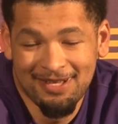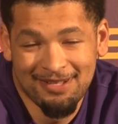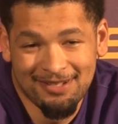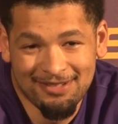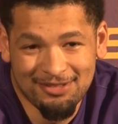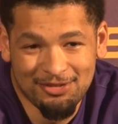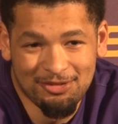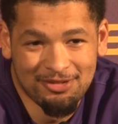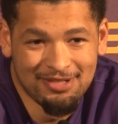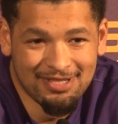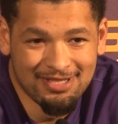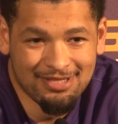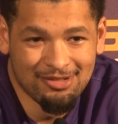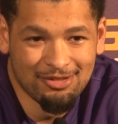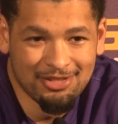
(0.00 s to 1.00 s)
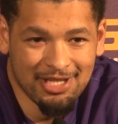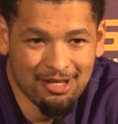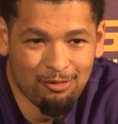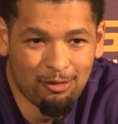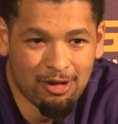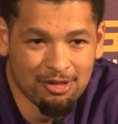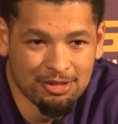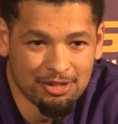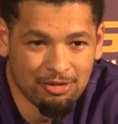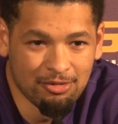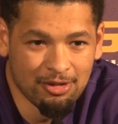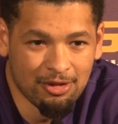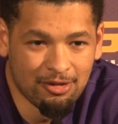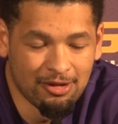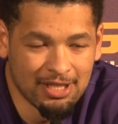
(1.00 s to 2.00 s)
Yeah, it's gonna take a while to
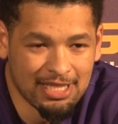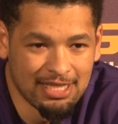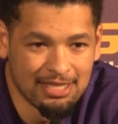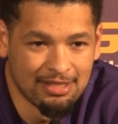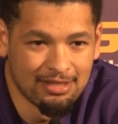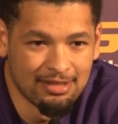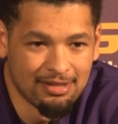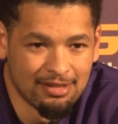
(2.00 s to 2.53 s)
soak it all in.